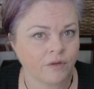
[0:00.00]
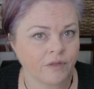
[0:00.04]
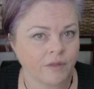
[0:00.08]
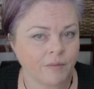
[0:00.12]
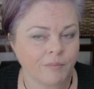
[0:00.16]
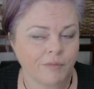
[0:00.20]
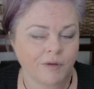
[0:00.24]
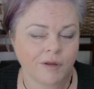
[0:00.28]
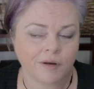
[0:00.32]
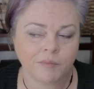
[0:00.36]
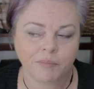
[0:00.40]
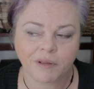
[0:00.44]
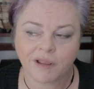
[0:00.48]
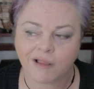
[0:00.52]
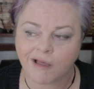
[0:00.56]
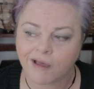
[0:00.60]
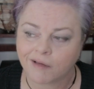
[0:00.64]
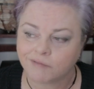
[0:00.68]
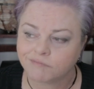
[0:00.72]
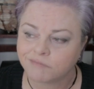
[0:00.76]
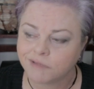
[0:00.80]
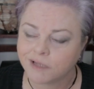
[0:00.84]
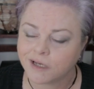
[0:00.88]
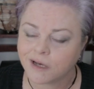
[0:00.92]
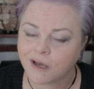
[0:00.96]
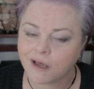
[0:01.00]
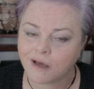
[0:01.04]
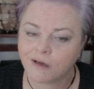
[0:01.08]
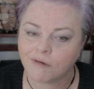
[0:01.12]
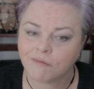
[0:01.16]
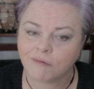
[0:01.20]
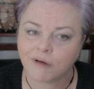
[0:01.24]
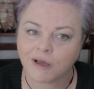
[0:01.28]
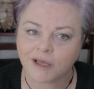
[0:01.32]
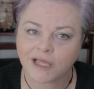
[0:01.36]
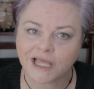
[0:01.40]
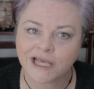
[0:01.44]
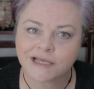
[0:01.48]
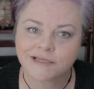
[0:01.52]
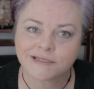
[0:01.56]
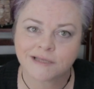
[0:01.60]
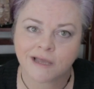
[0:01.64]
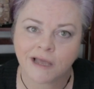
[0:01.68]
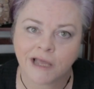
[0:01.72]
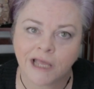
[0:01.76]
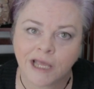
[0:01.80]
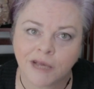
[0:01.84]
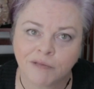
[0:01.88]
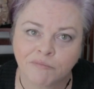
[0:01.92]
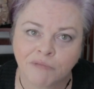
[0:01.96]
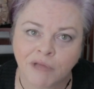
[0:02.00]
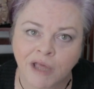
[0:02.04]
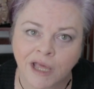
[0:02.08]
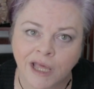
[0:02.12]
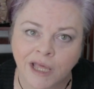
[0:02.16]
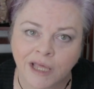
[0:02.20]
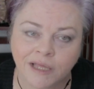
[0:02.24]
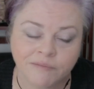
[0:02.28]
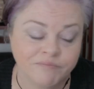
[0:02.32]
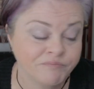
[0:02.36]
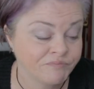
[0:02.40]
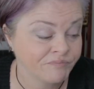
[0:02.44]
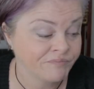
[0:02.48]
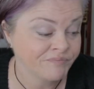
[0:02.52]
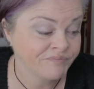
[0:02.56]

they're going to be like, I guess I am gay.